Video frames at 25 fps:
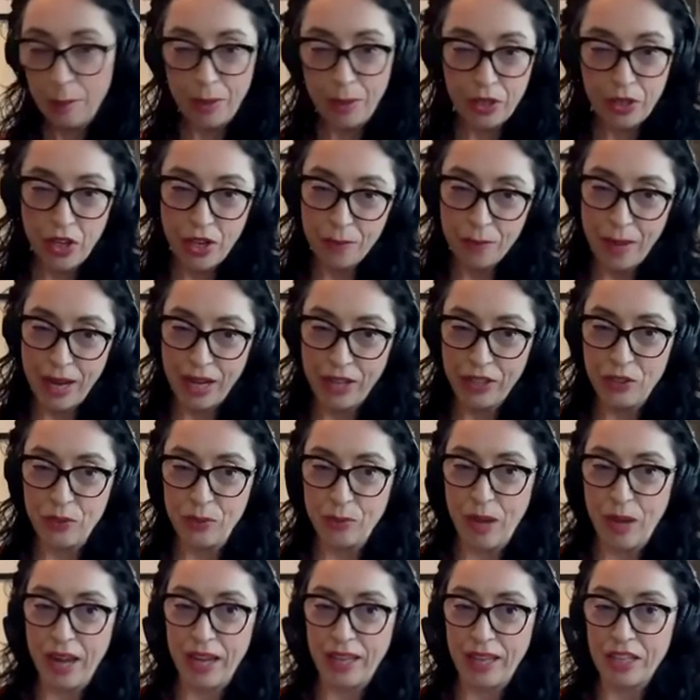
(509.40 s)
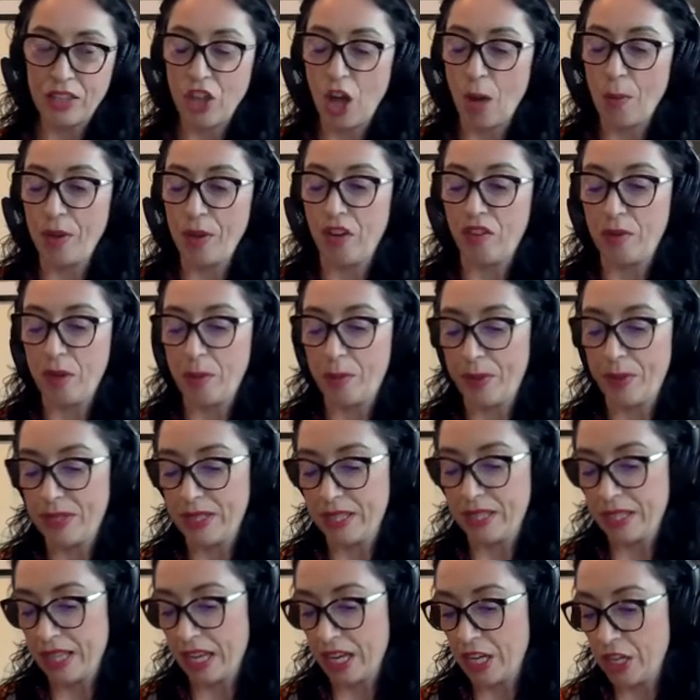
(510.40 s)
But going back to my the topic of my
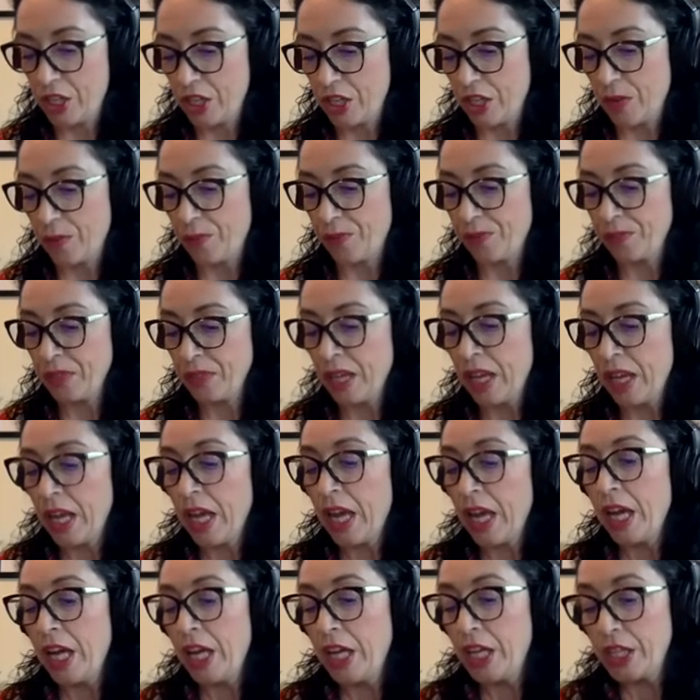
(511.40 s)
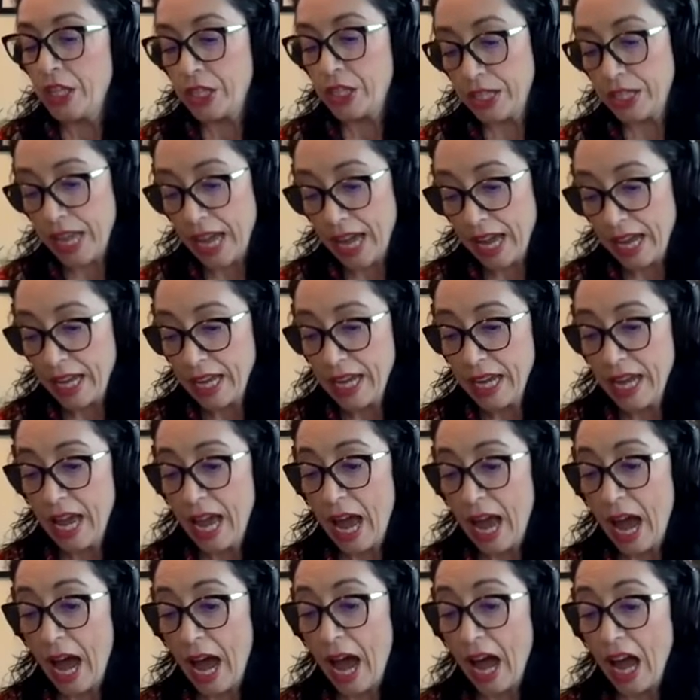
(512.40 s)
presentation, today
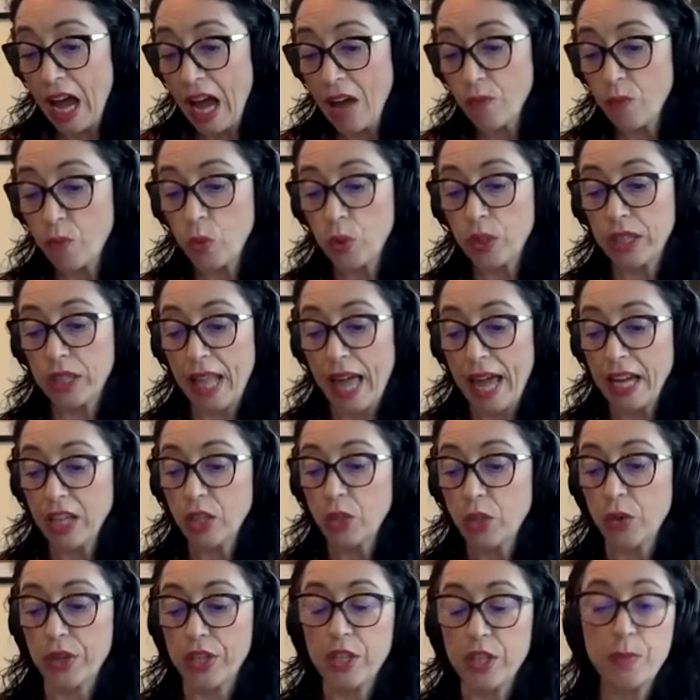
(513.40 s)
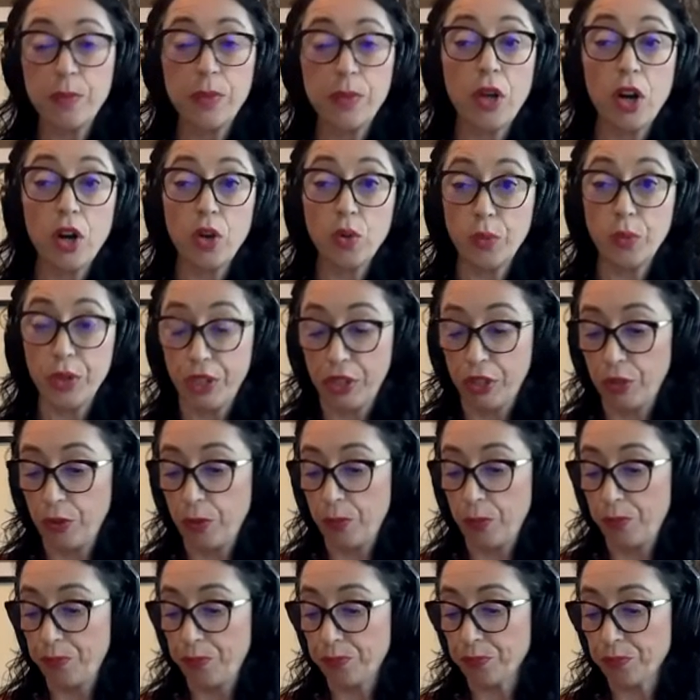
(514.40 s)
I would like to explore with
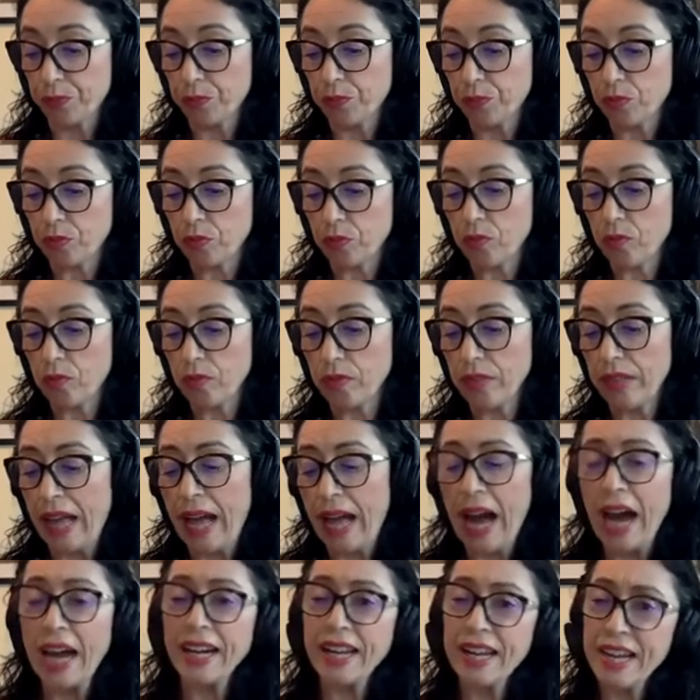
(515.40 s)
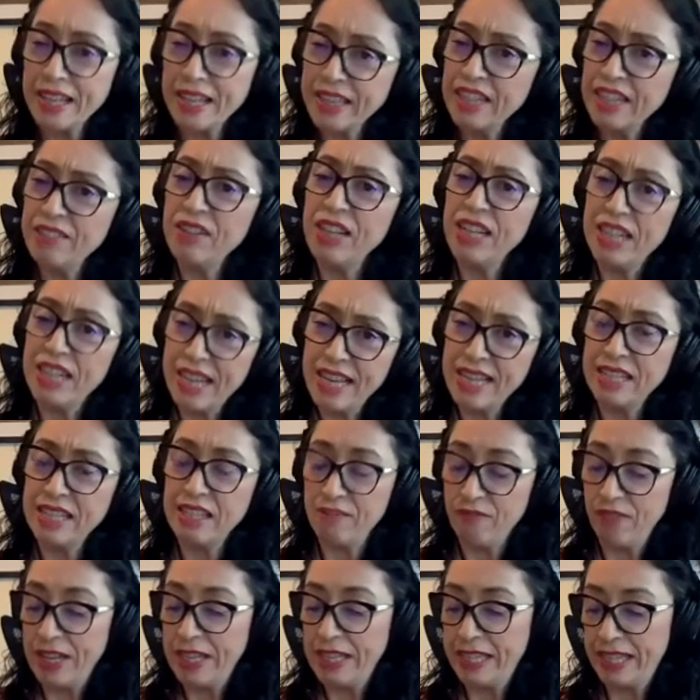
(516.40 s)
you a relatively less
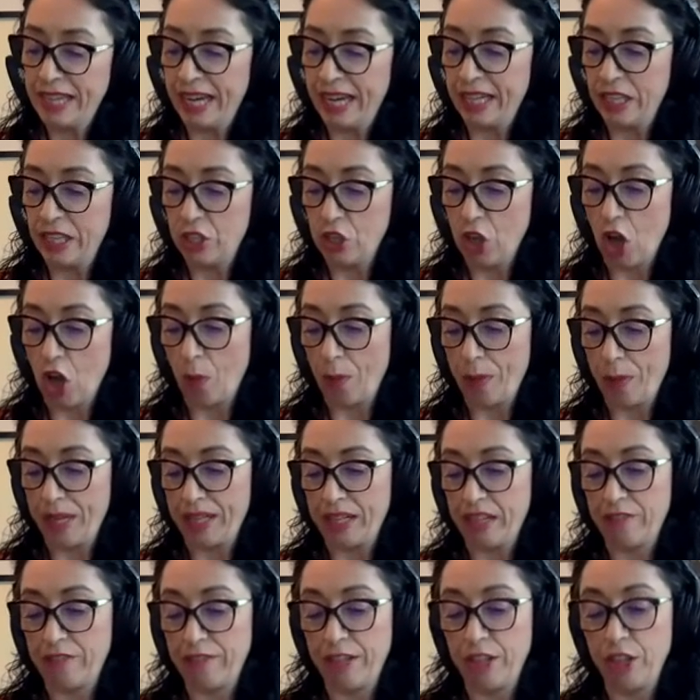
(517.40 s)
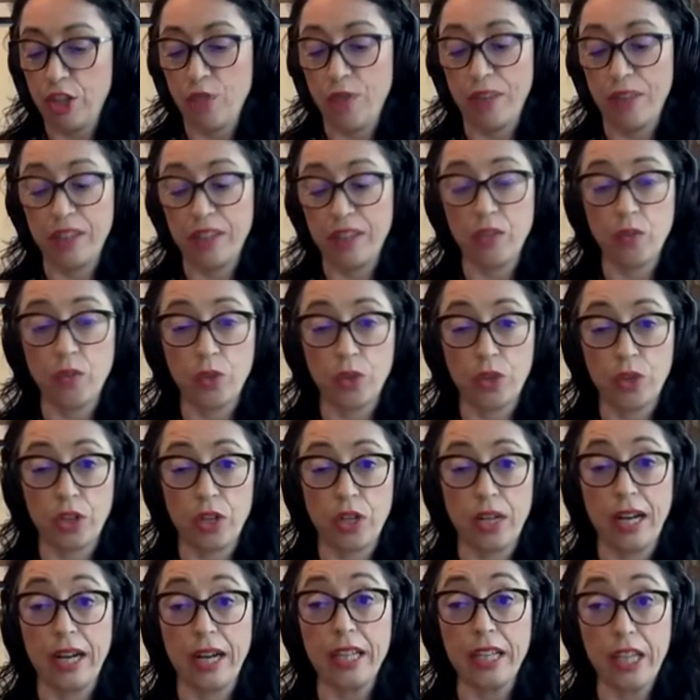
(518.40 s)
investigated topic in the field of
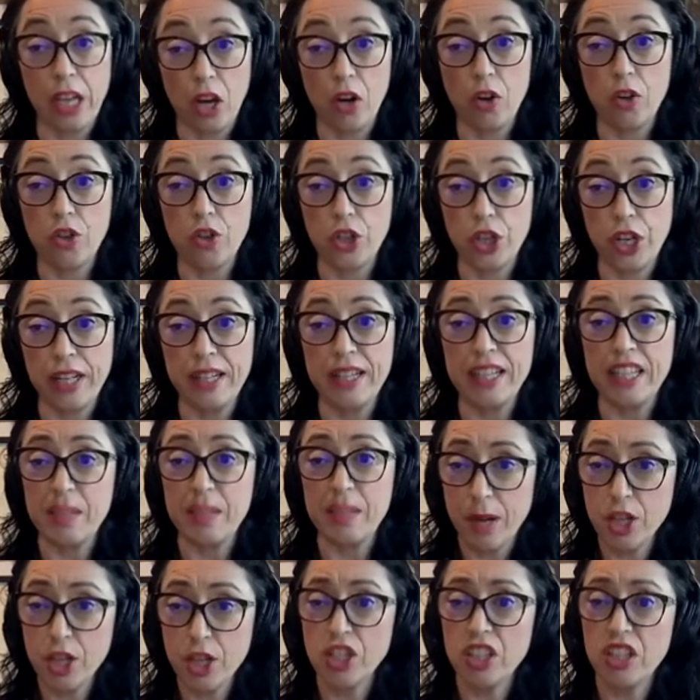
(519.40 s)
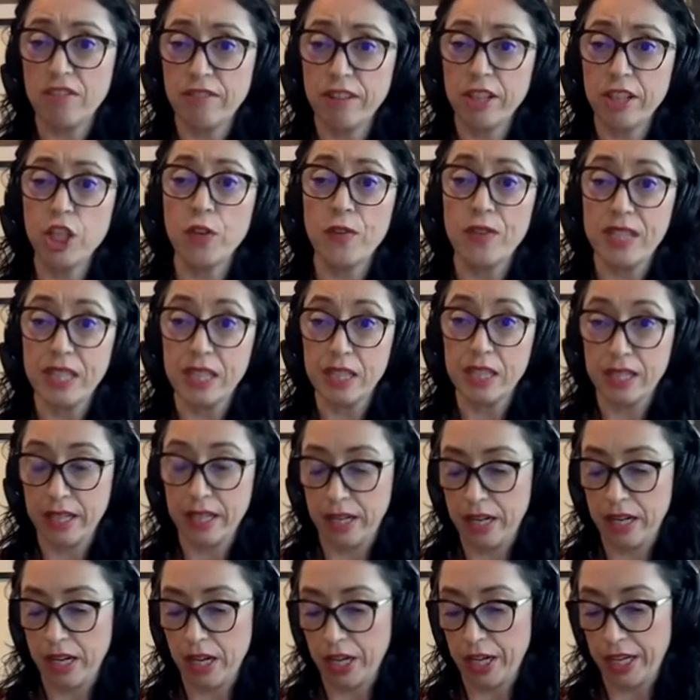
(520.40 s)
underwater archaeology and especially in the field of
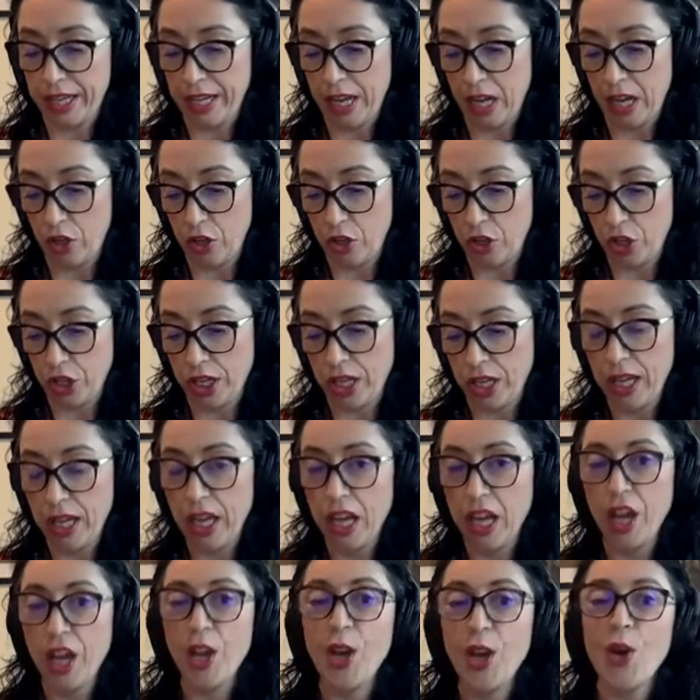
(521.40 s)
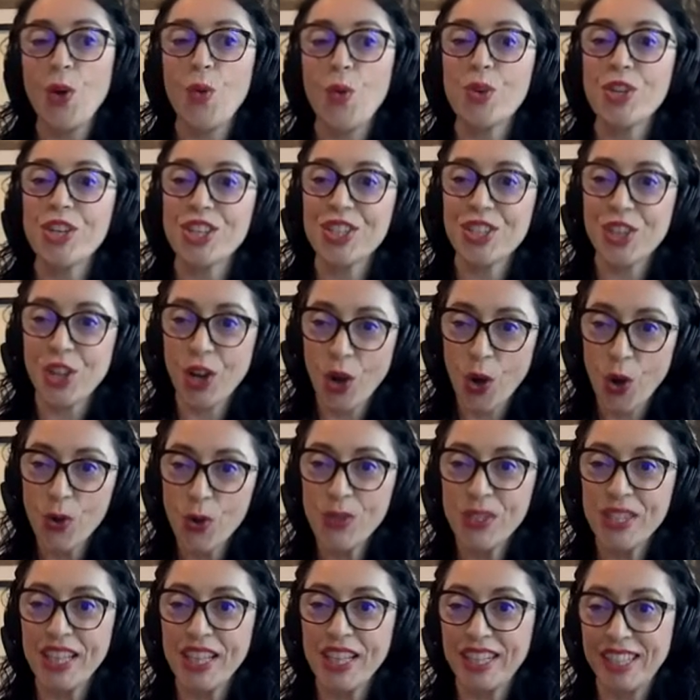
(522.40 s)
Sicilian archaeology, which is the
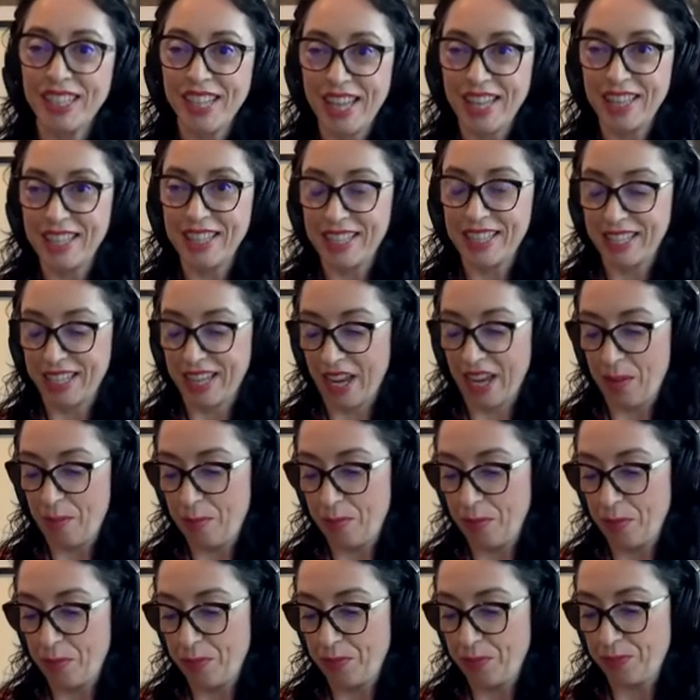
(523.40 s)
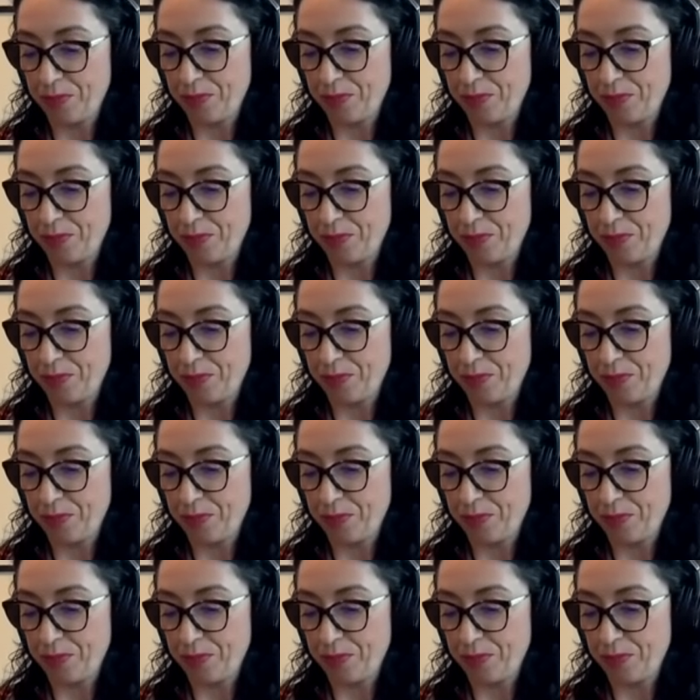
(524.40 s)
coastal landscape.